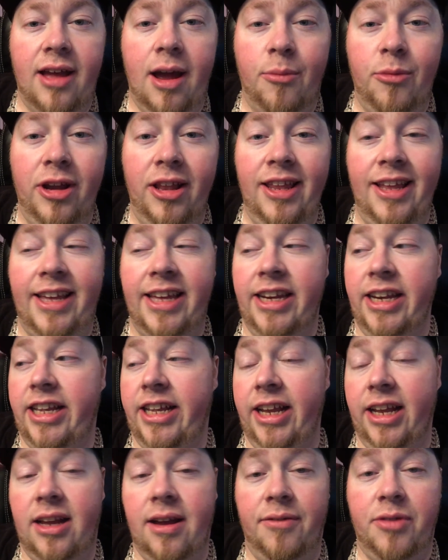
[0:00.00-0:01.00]
I'm really getting
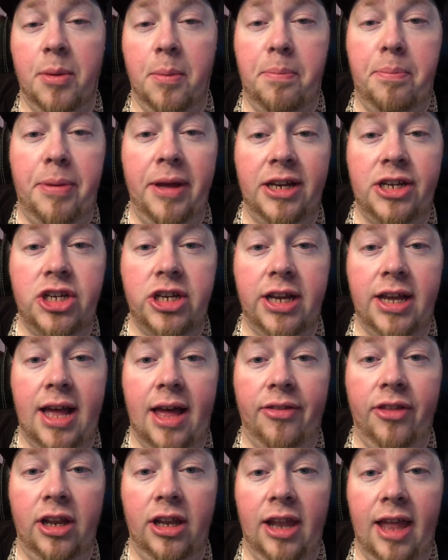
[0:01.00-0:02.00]
sick of the bitching
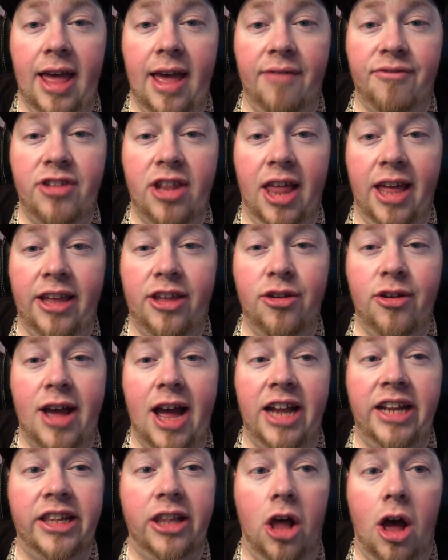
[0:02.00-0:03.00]
on the left. Like, you
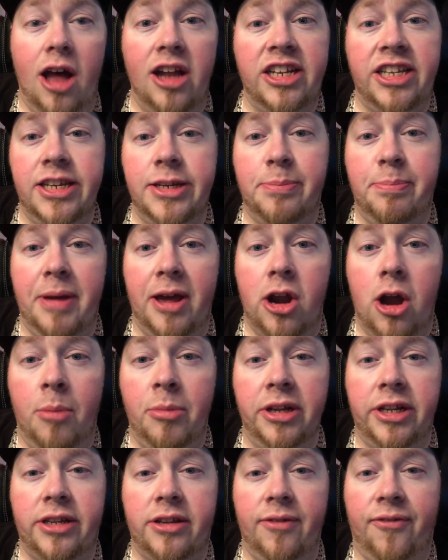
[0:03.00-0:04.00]
guys lost. It's been
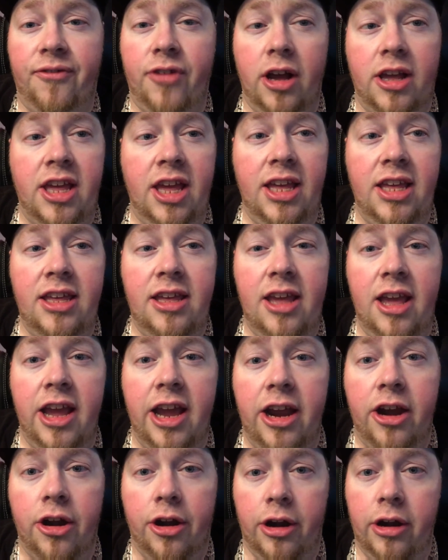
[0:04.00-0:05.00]
almost a fucking
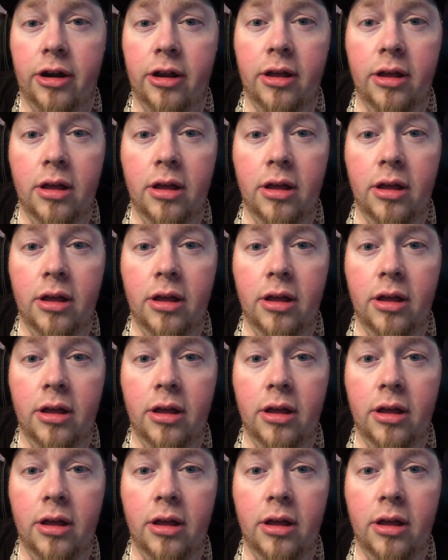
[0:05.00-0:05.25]
year.